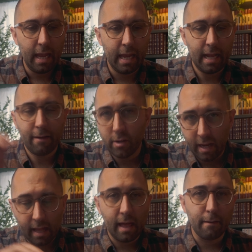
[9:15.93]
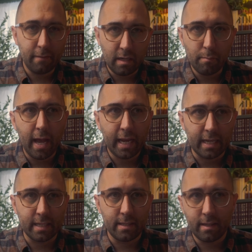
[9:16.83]
And after I got a lot of feedback
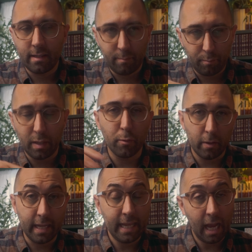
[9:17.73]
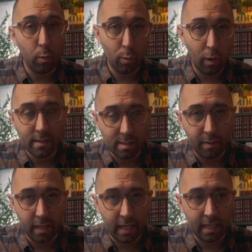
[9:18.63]
on people like, yeah, we want
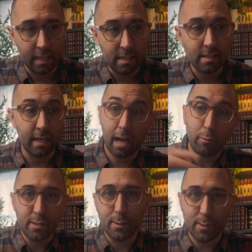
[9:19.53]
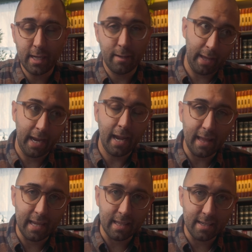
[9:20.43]
something like this, and I was using it, I
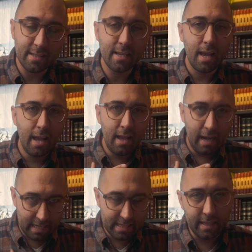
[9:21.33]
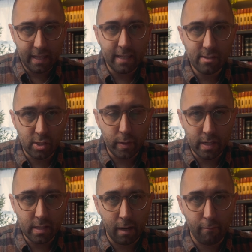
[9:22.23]
like this, I said, let's do
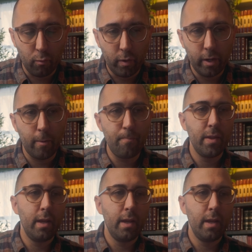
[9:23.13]
this thing for real.